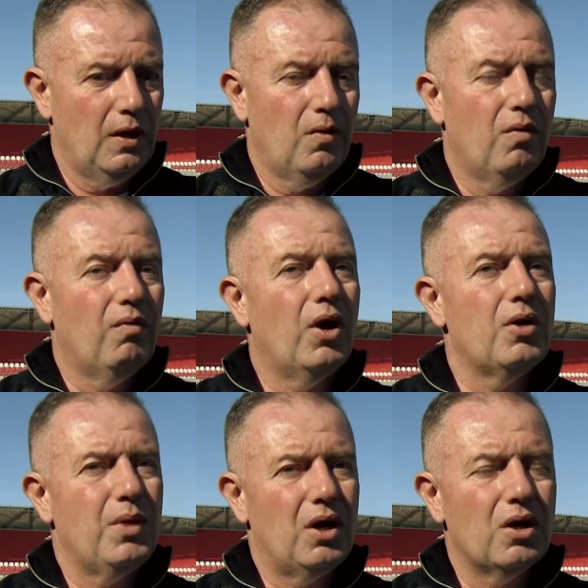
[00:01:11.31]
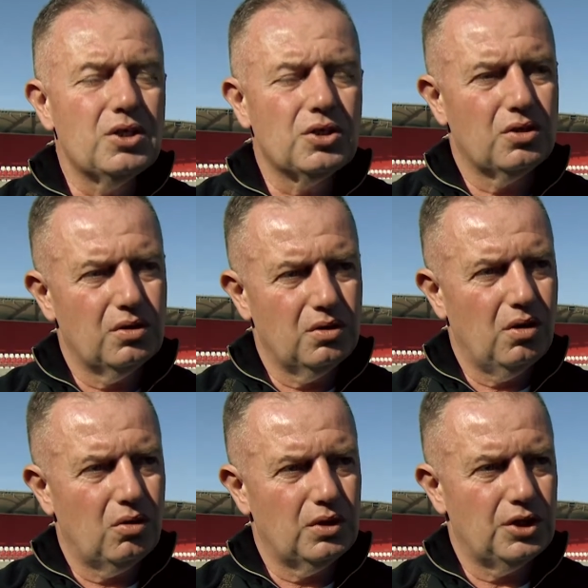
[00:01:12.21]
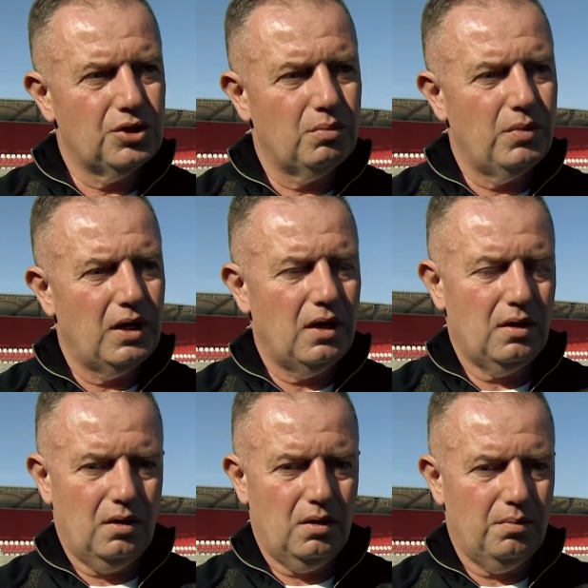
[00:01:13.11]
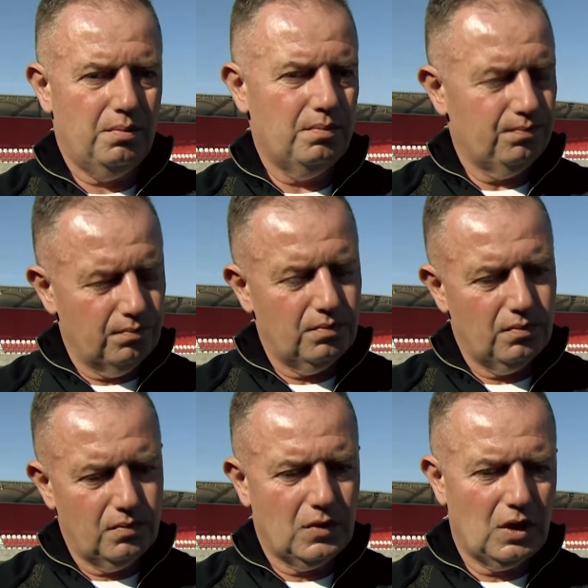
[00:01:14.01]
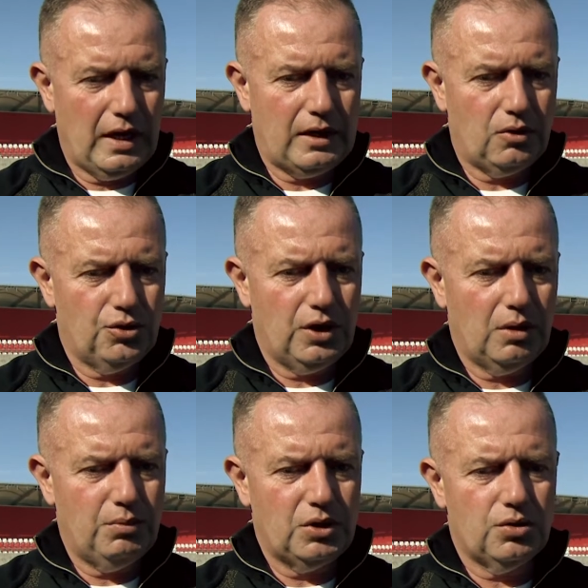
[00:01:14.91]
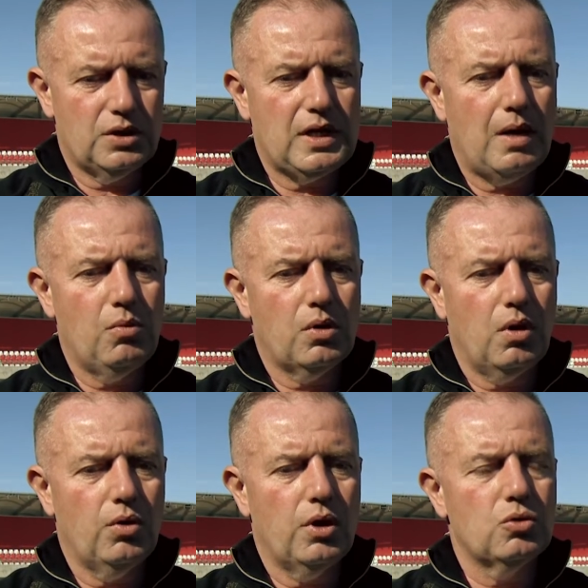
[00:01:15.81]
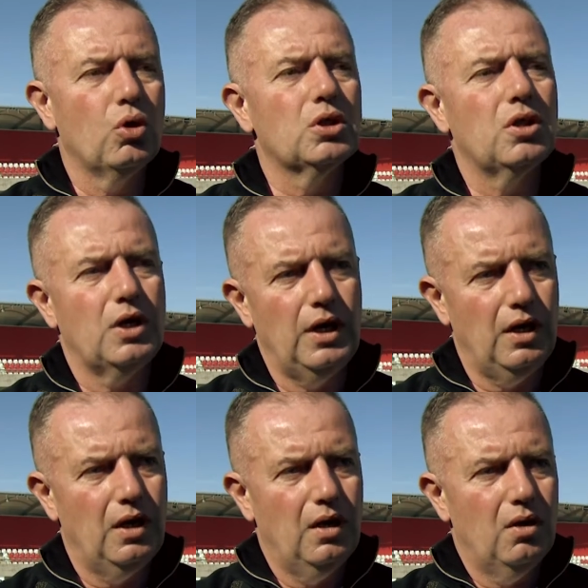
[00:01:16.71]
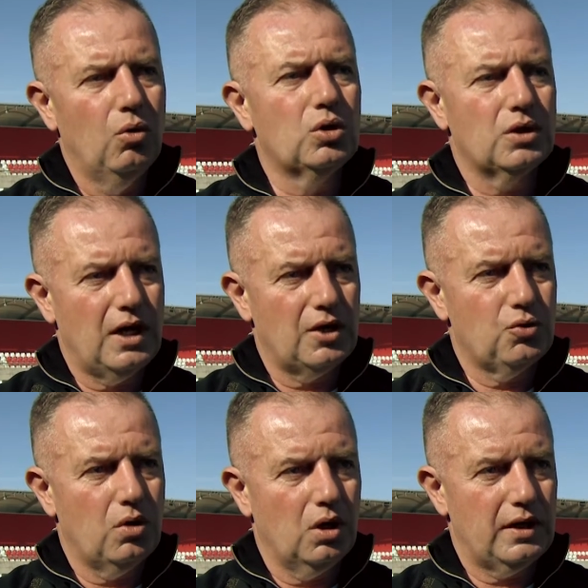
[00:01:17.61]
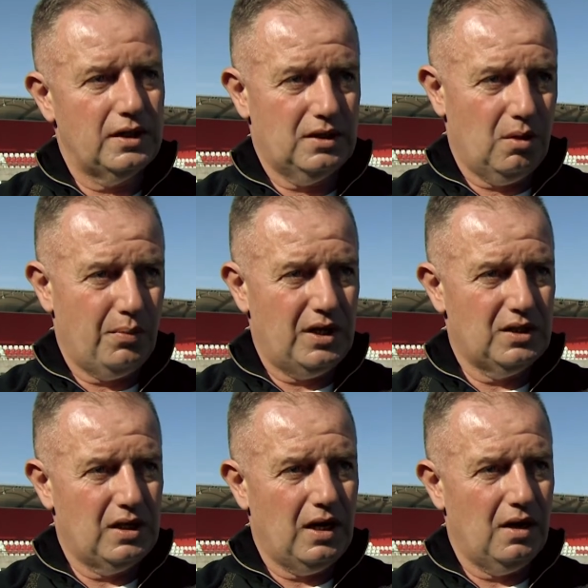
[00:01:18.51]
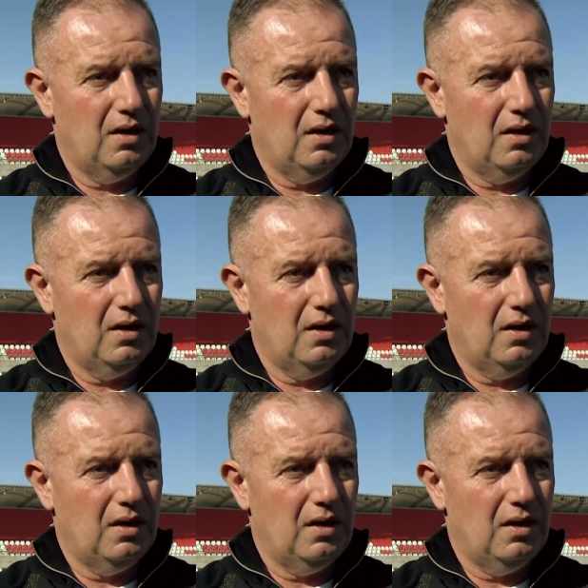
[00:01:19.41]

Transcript: This small financial aid that they can get their hands on or in certain cases can use to make it over here, is because of the money we collected.